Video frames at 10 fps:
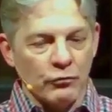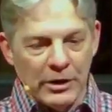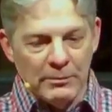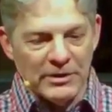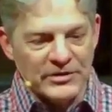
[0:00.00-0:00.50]

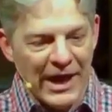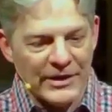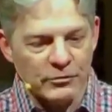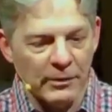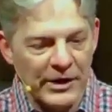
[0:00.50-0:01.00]
extreme
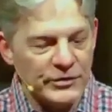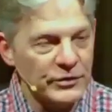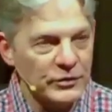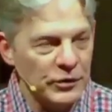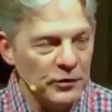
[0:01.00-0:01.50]

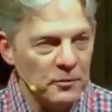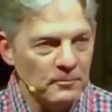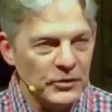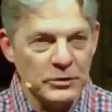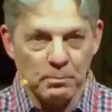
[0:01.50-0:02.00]
exaggerations
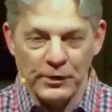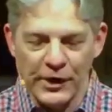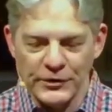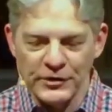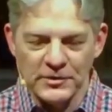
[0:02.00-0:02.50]
to you,
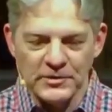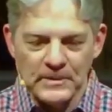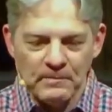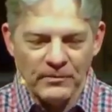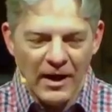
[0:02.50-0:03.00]
these
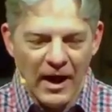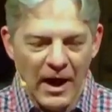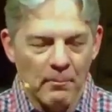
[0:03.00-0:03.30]
predictions,